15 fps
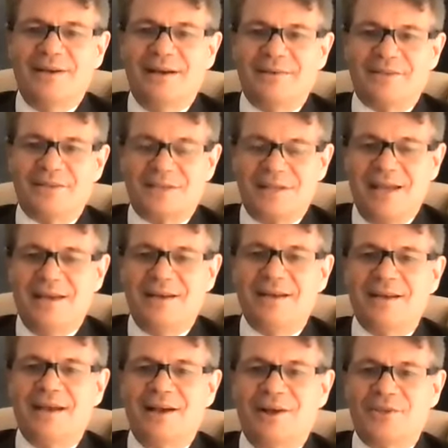
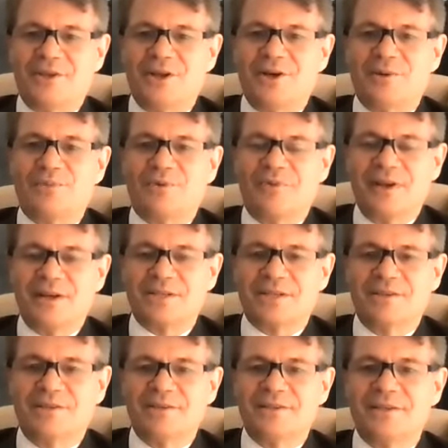outstanding healthcare
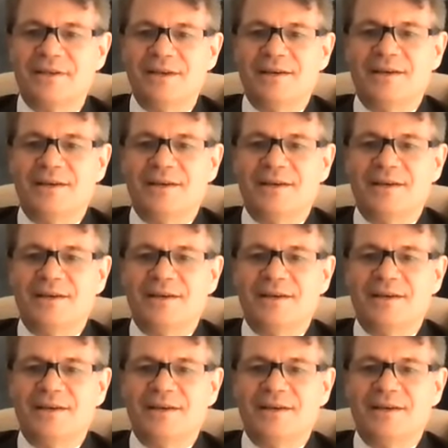professionals